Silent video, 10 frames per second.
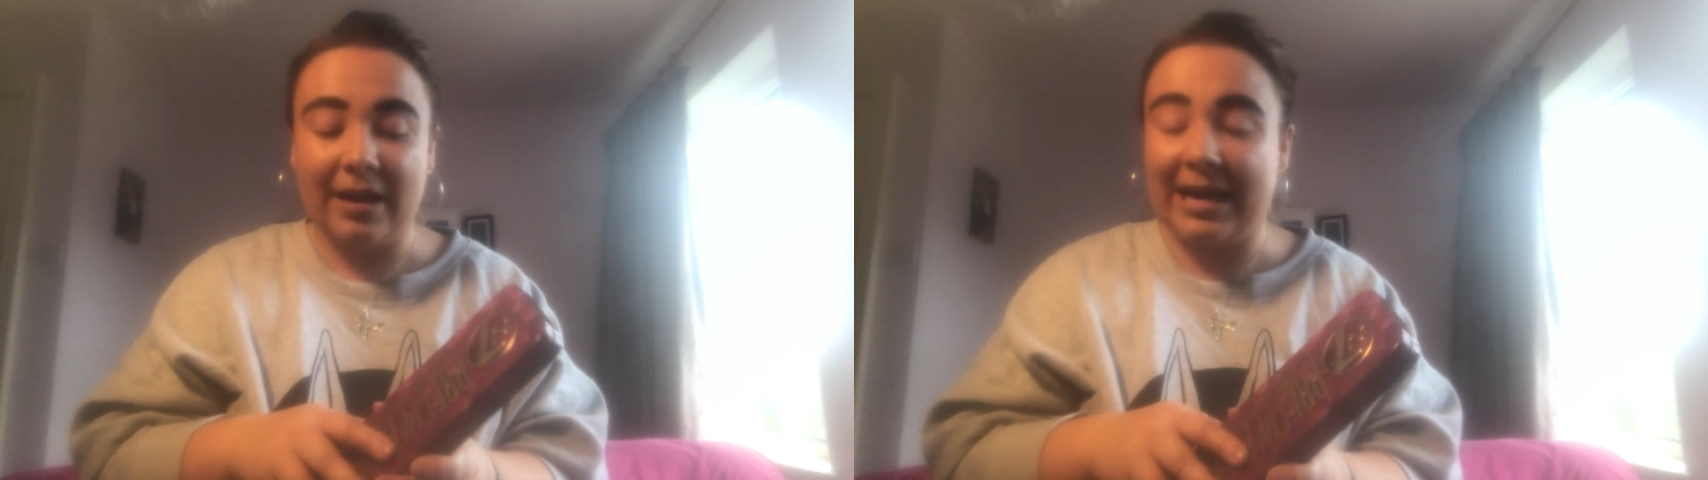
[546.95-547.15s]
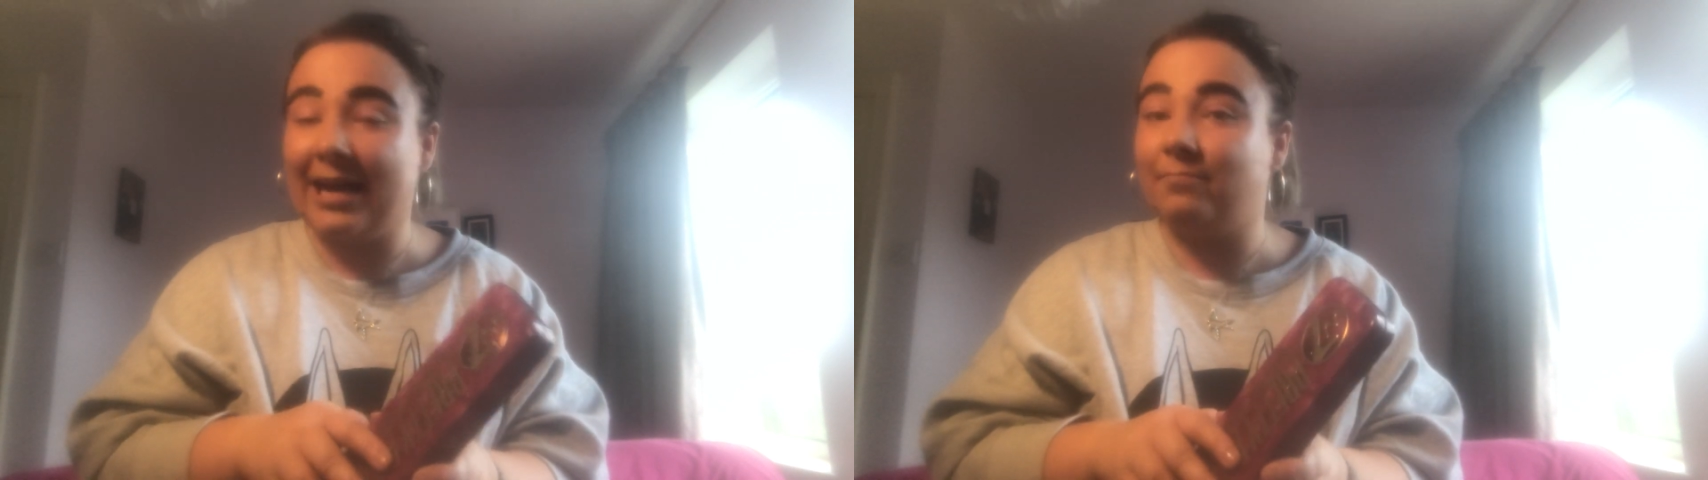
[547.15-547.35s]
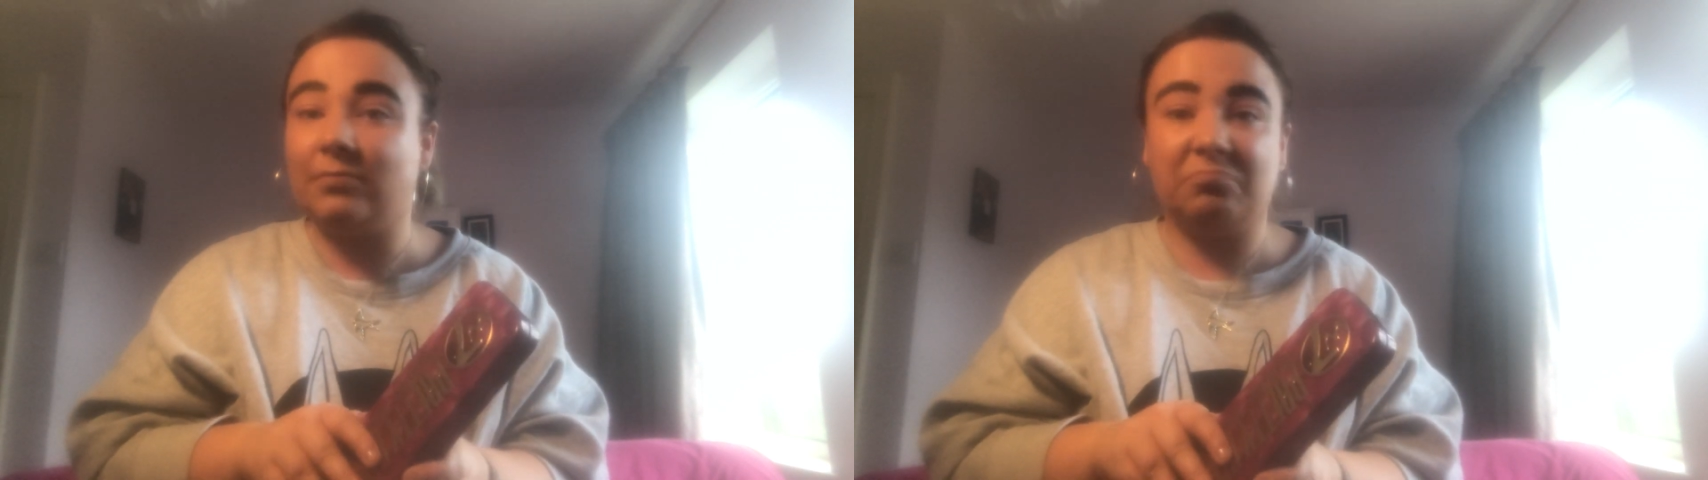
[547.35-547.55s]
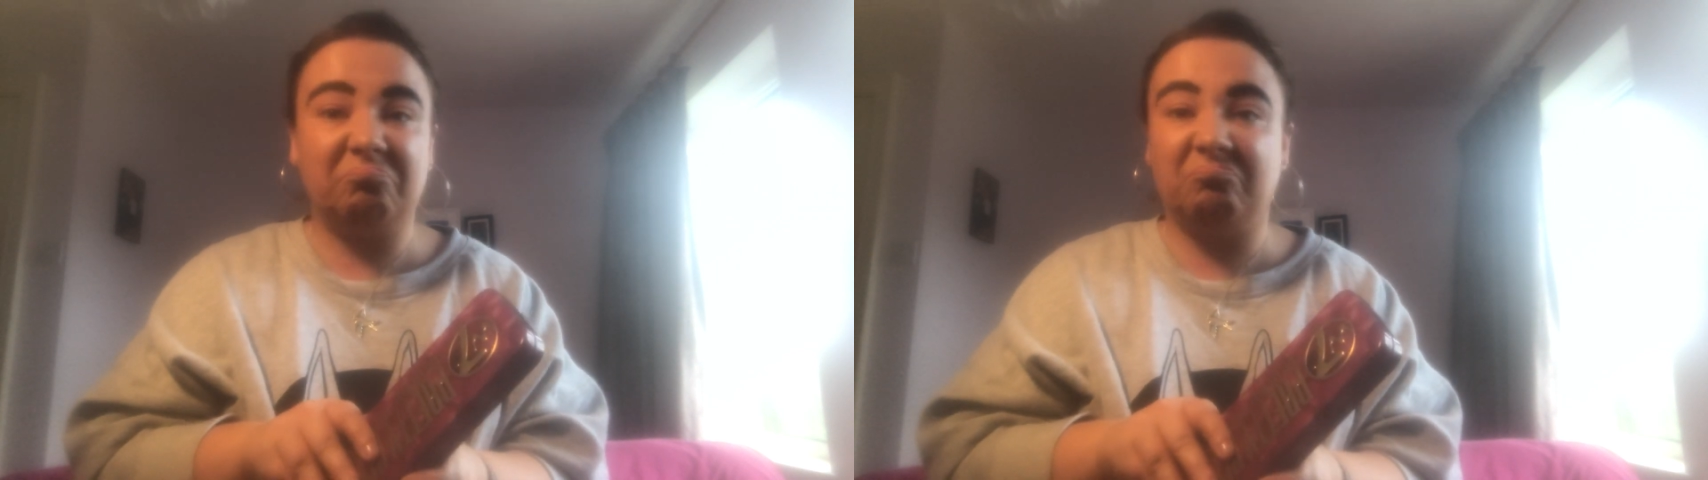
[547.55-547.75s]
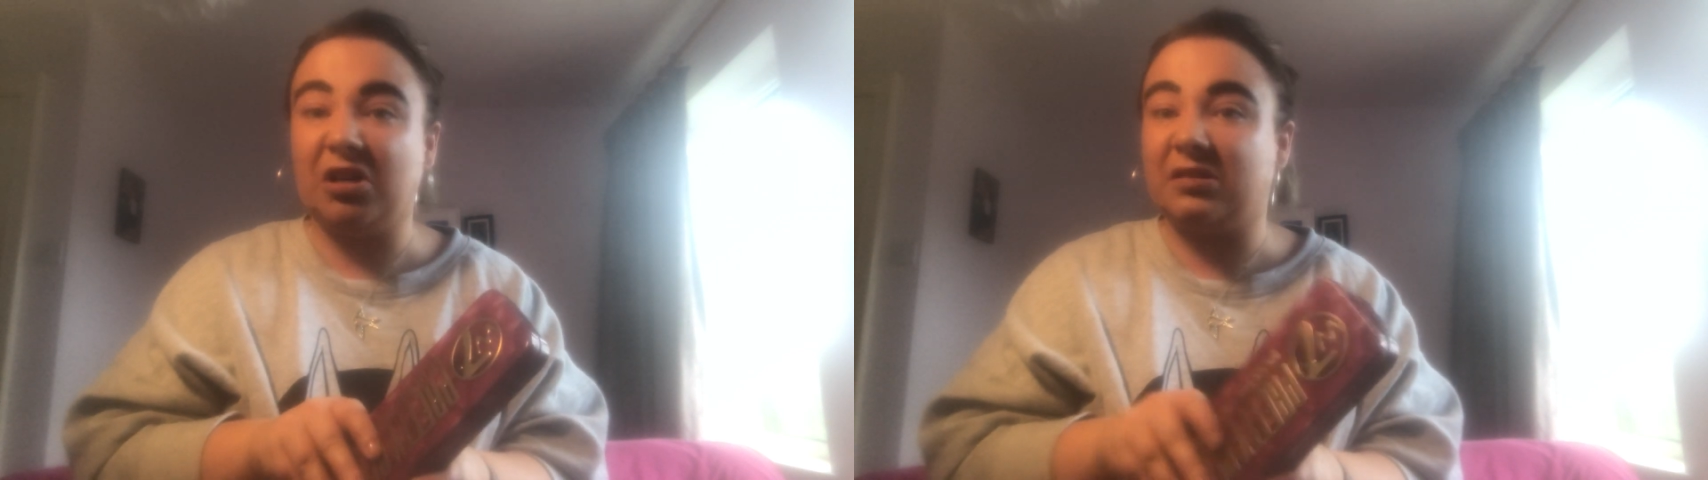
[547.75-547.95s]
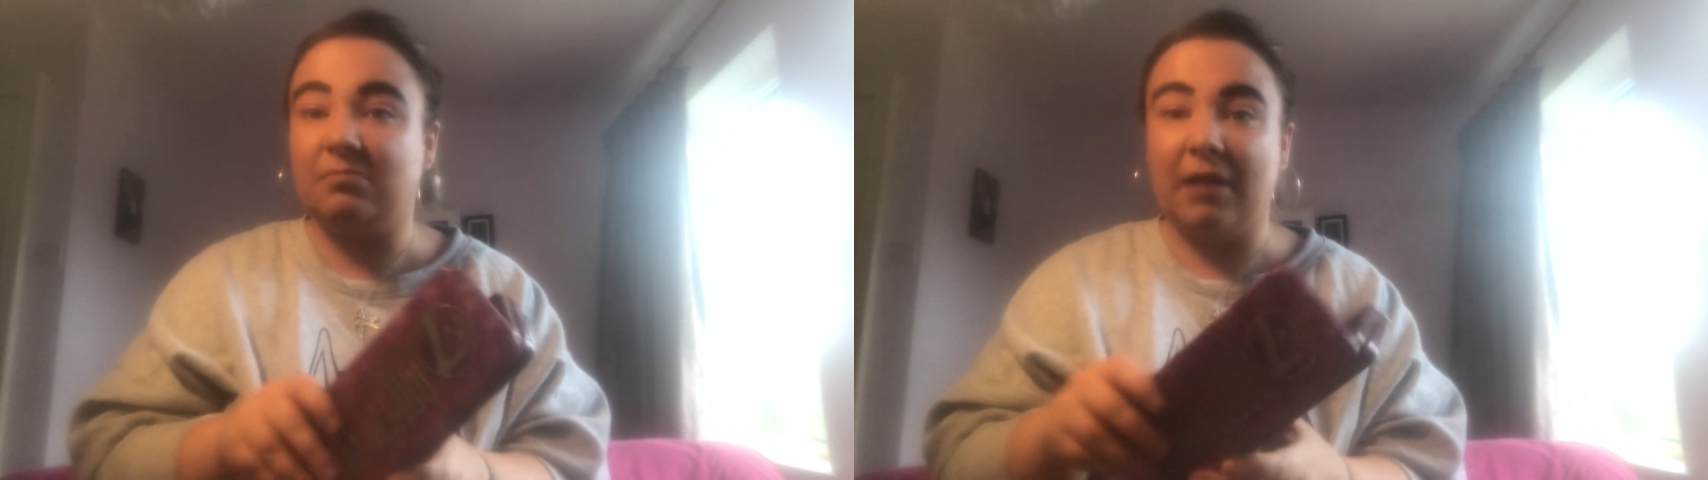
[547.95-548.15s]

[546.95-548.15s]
Again, doesn't